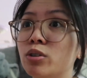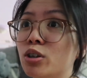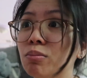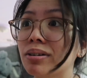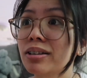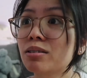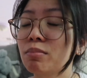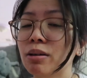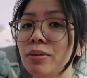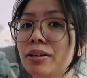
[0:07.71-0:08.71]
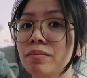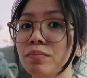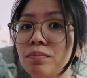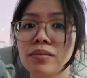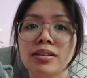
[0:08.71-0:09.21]
two months maybe
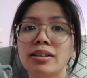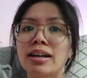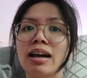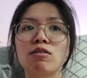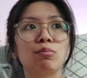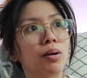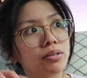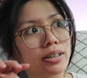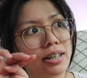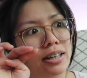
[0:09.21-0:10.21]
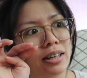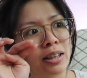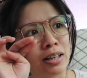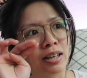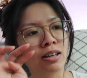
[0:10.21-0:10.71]
that I haven't posted
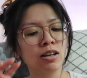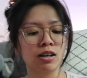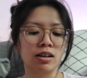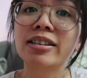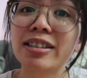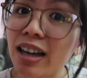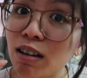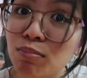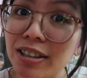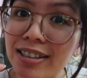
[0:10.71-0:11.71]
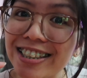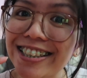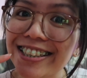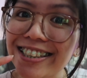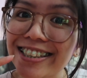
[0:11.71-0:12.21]
anything. I still have
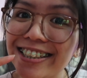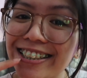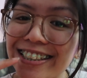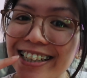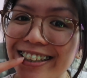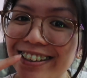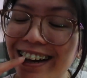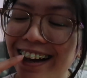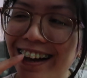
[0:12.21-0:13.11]
braces, so